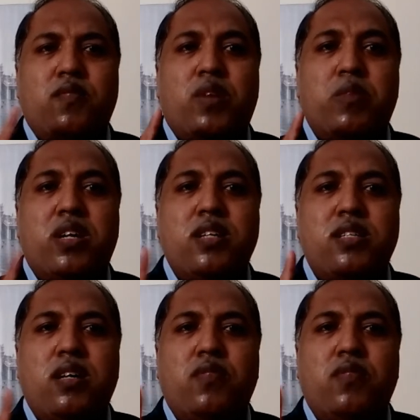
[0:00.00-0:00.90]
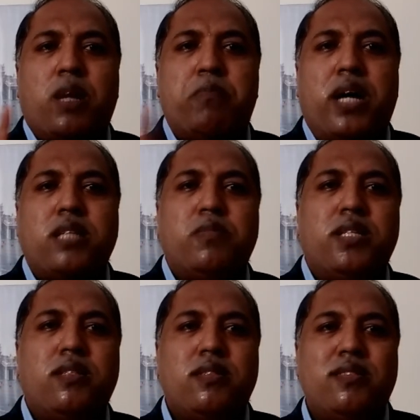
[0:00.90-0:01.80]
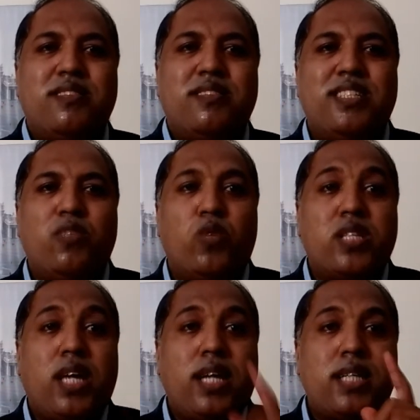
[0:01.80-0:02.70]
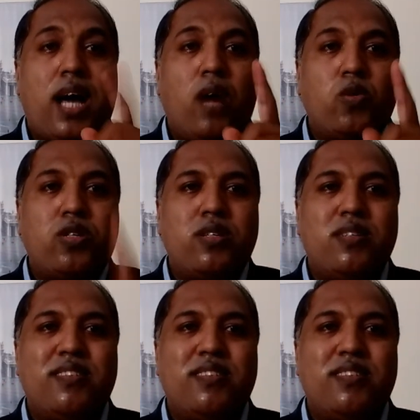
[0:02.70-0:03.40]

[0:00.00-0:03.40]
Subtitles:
from a reserved compartment. Was kicked out.